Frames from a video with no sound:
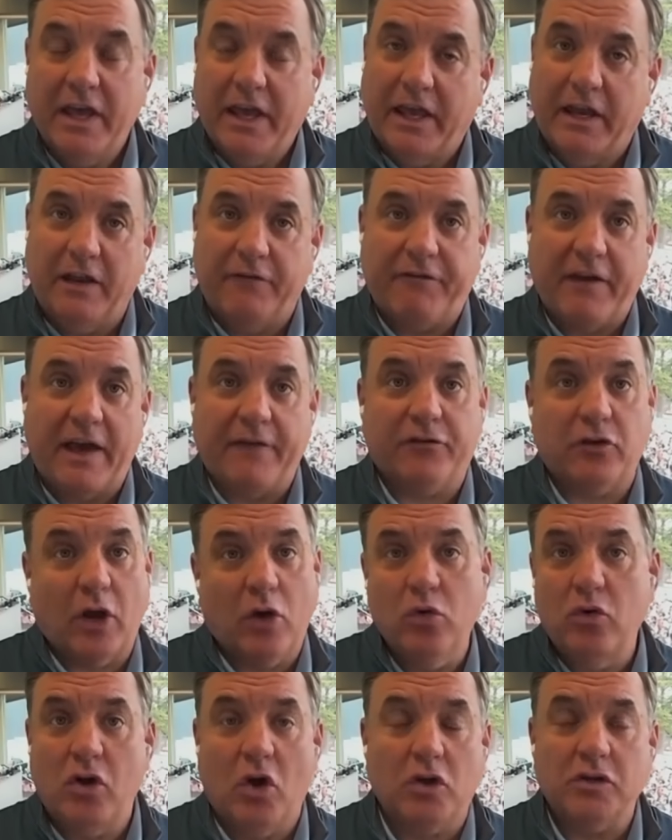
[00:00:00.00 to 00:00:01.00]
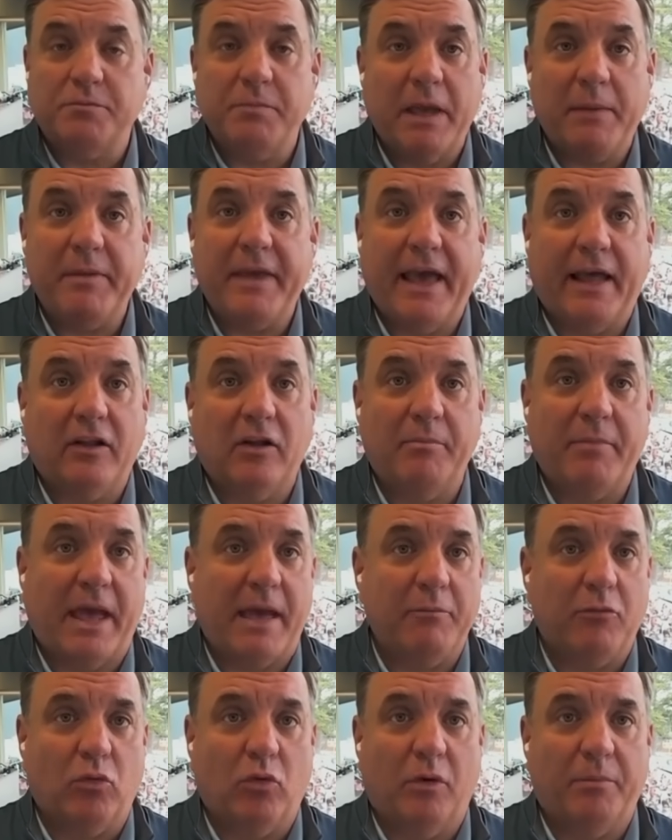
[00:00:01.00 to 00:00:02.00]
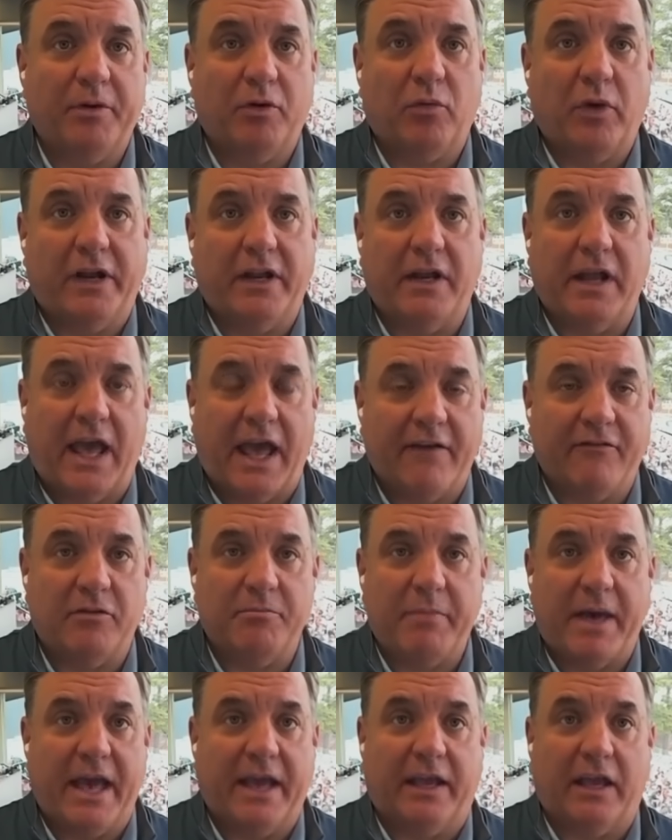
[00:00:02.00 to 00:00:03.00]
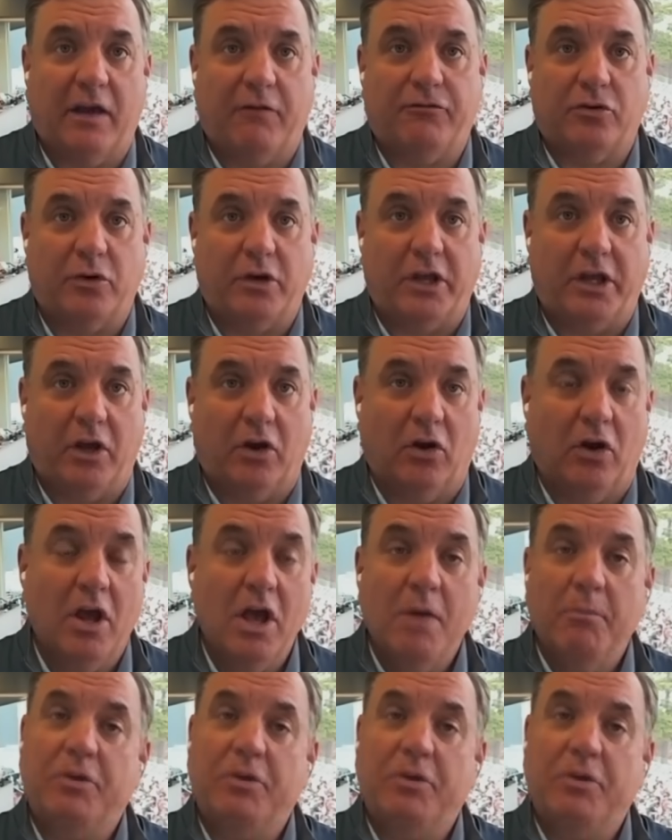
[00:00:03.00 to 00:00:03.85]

And if after, who knows, maybe Alabama will be ready to have him back after a year.